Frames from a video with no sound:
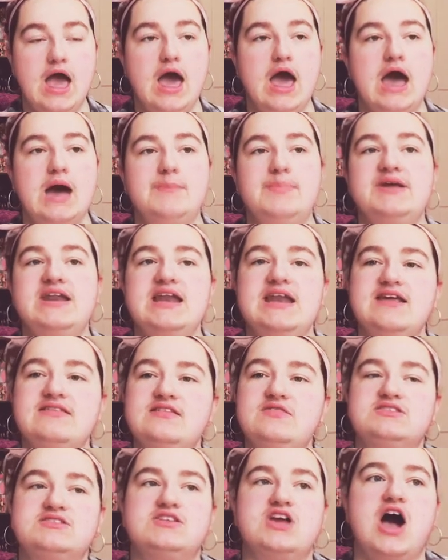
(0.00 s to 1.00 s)
but he
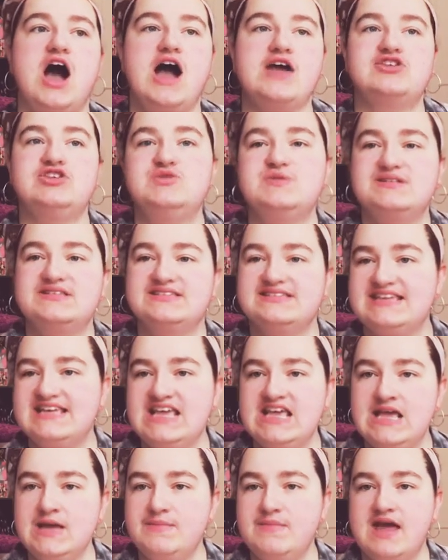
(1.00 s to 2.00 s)
doesn't talk to his
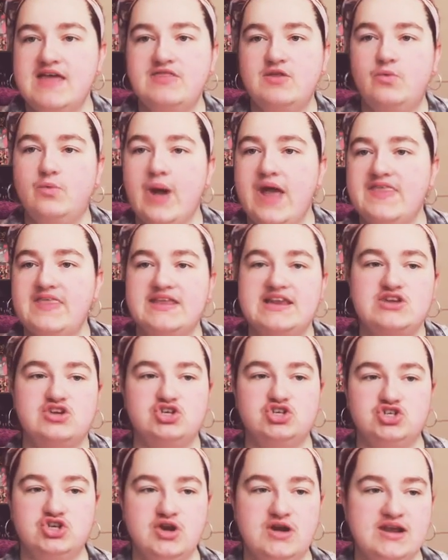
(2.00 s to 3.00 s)
team in the way that he
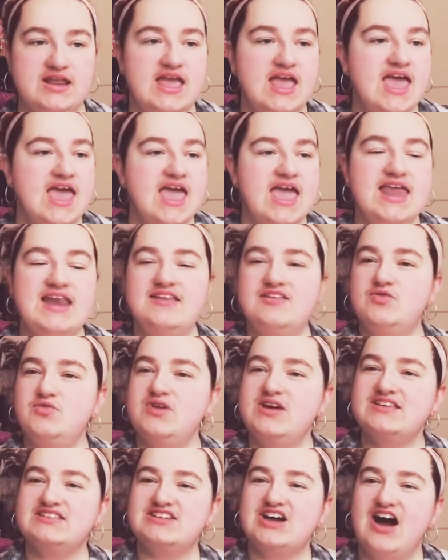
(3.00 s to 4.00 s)
should. He doesn't
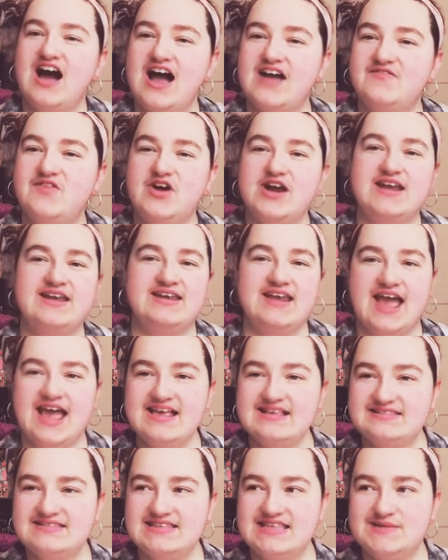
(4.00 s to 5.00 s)
really talk very
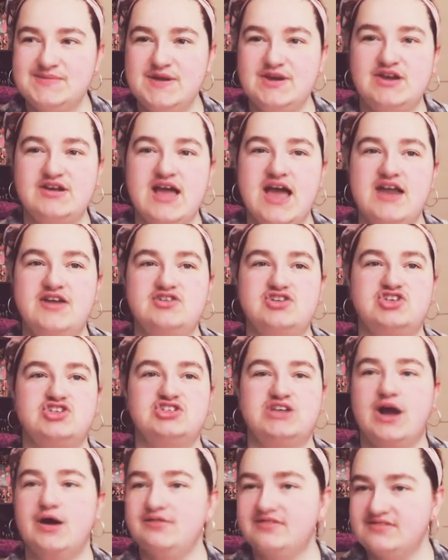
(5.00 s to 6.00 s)
nice to them. He just kind of
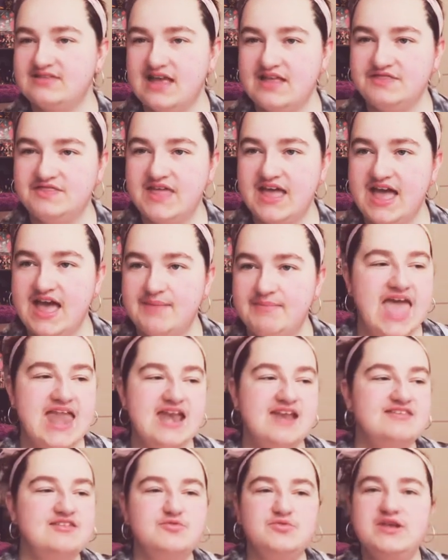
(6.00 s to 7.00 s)
shouts at them. He
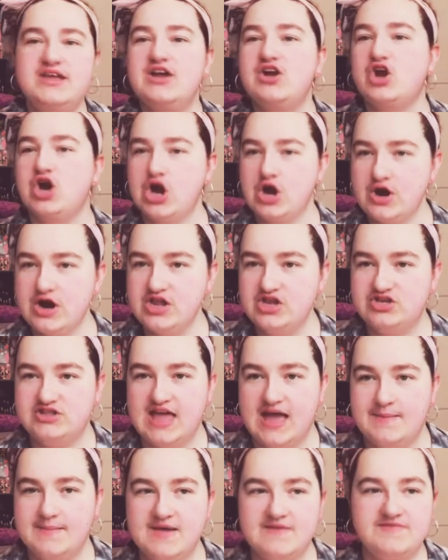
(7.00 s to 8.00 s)
doesn't really encourage
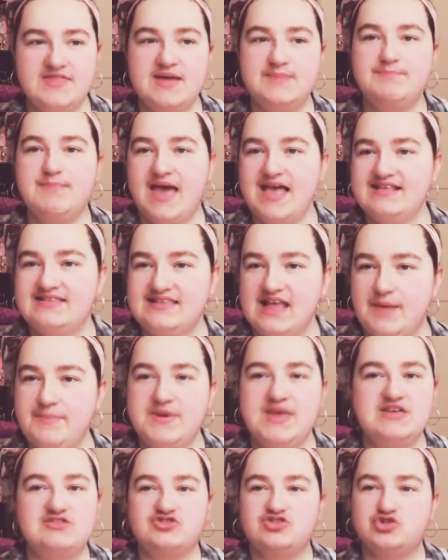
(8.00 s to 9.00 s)
them. If they mess up,
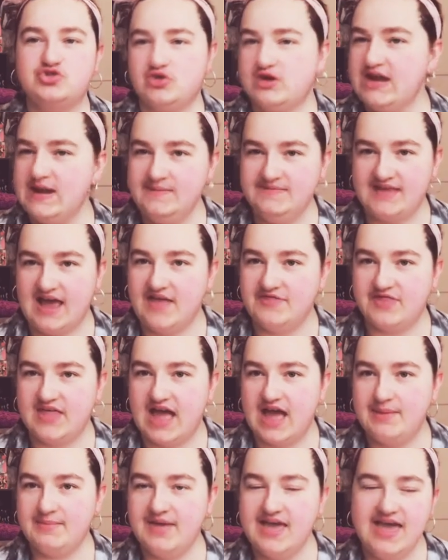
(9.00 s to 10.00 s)
he screams at
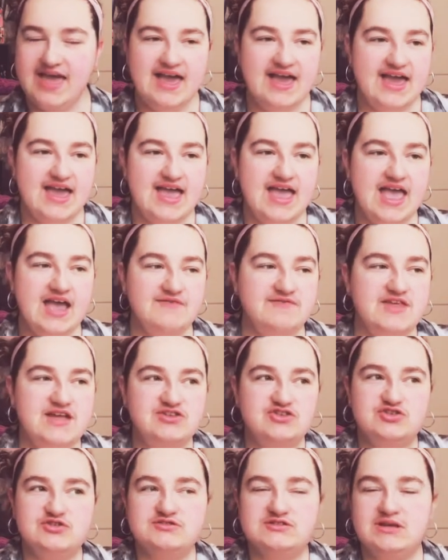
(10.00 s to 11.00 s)
them. If they
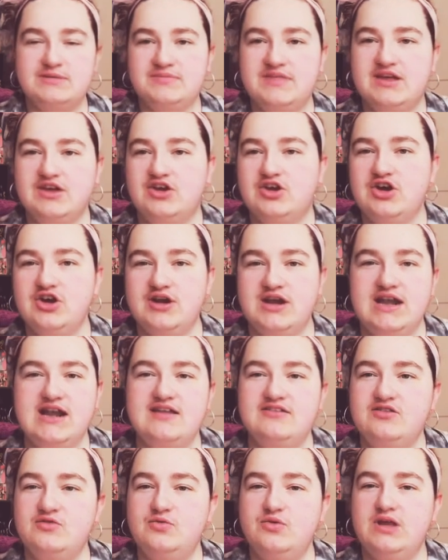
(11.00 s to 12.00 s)
do something good, he
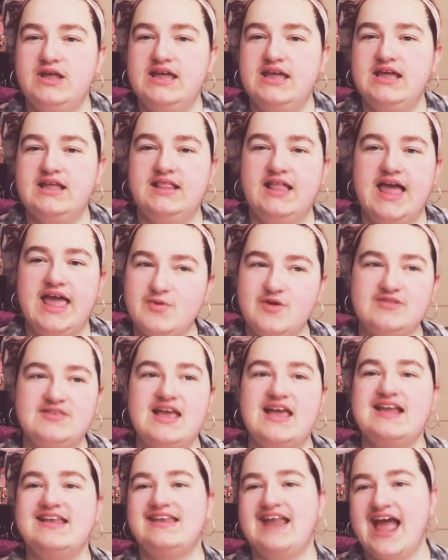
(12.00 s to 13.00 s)
doesn't really like
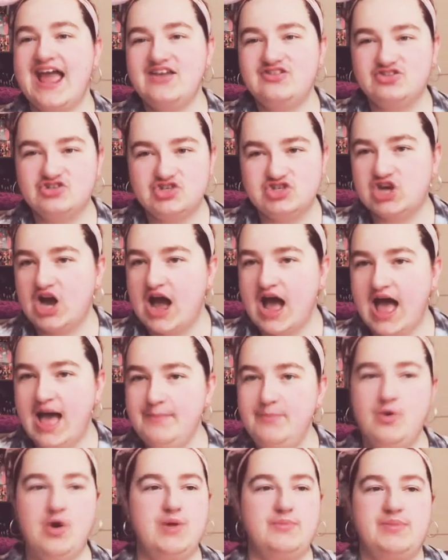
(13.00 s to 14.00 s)
say nice
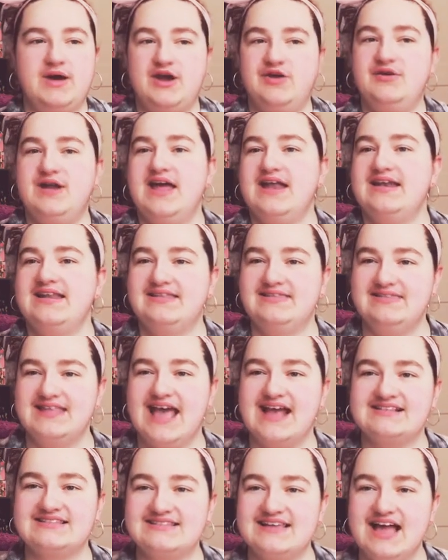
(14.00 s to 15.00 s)
job or better
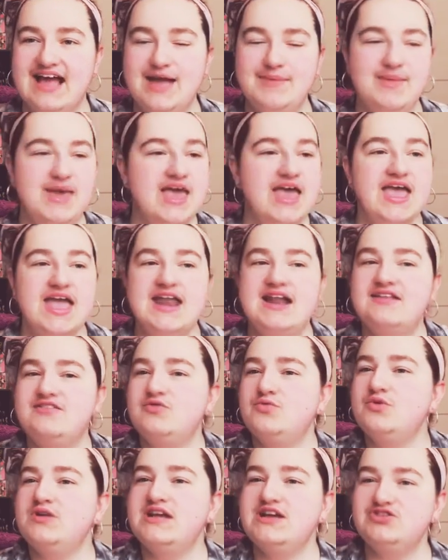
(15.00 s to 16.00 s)
next time. He
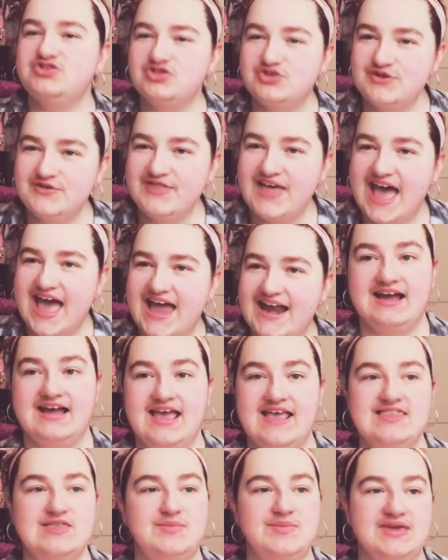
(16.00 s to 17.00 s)
doesn't really do that.
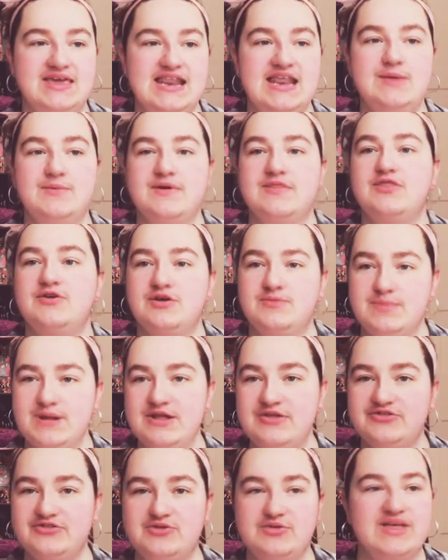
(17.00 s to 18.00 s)
In the beginning, when they're in
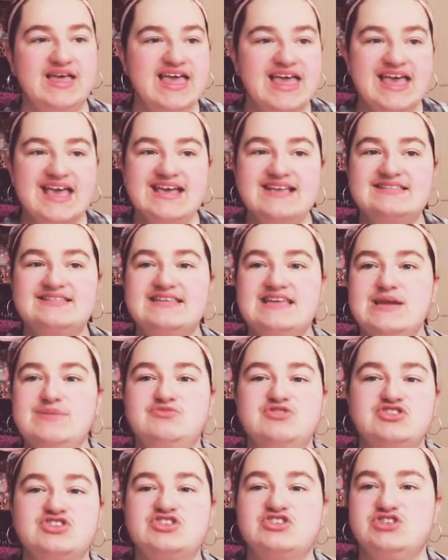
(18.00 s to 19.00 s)
middle school, his team
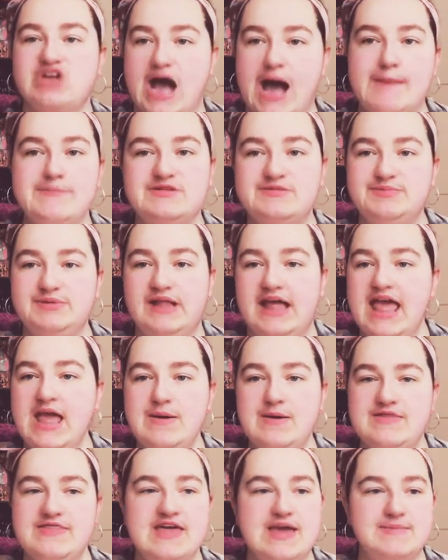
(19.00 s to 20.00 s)
just stops playing
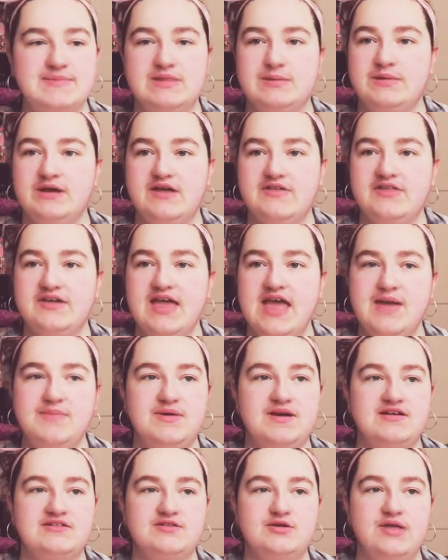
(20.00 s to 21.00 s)
with him in the middle of the game
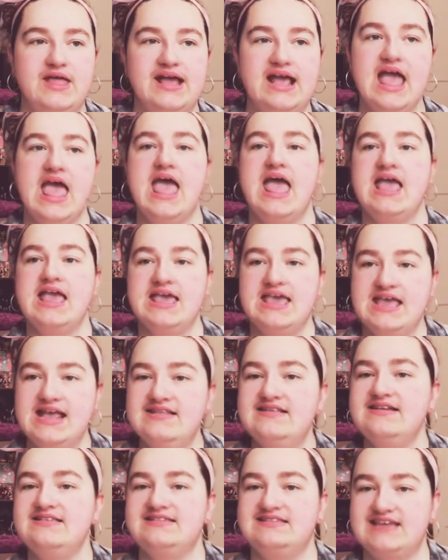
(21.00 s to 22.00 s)
because they're like,
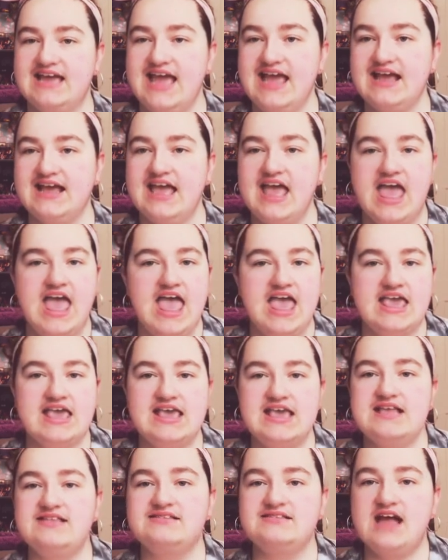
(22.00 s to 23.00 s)
he's a dick,
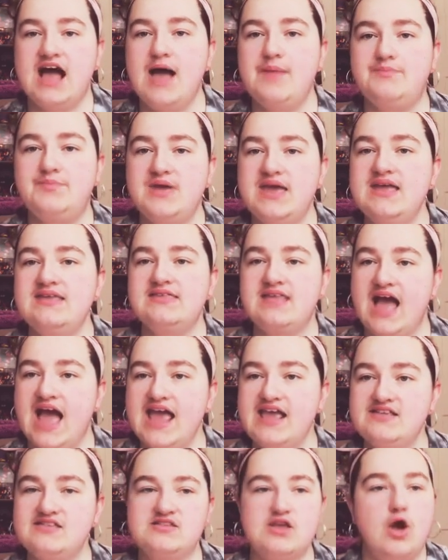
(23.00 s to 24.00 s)
he's not being
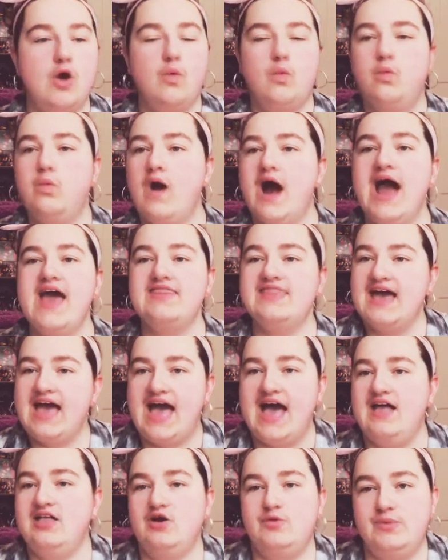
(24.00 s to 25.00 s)
nice, why the
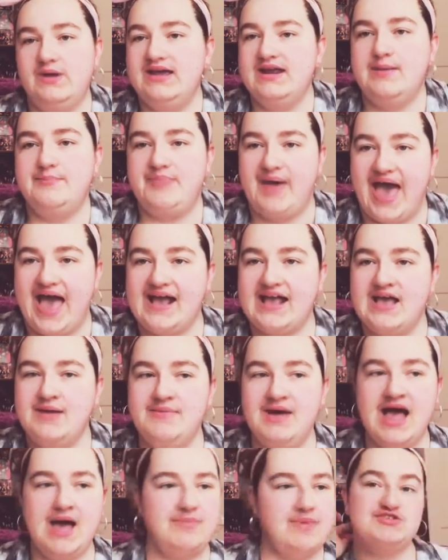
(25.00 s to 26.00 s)
hell are we gonna back
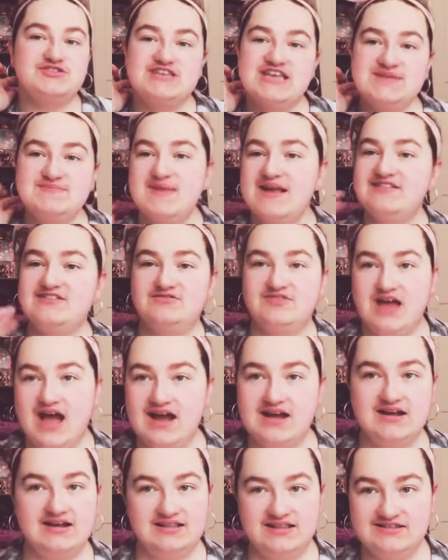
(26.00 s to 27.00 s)
him up? Your teammates are
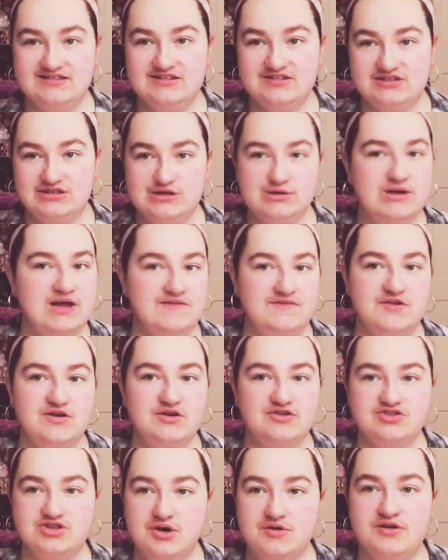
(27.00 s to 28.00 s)
not gonna listen to if
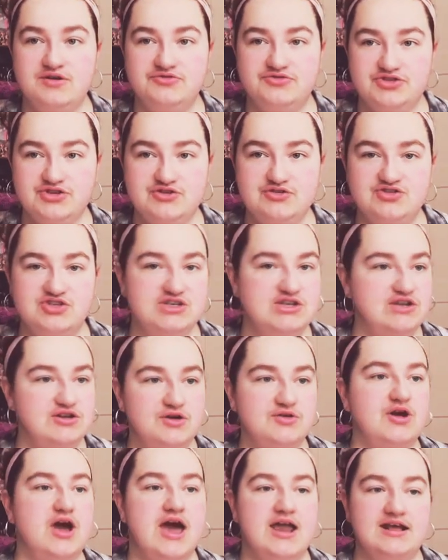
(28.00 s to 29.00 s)
you're a total douche, you
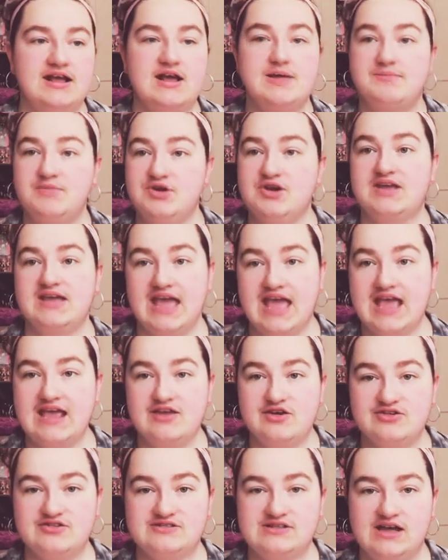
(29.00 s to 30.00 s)
don't know how to communicate
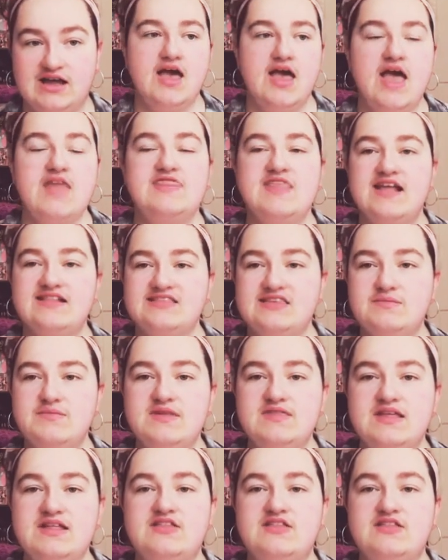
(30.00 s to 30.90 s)
yourself. And that's something that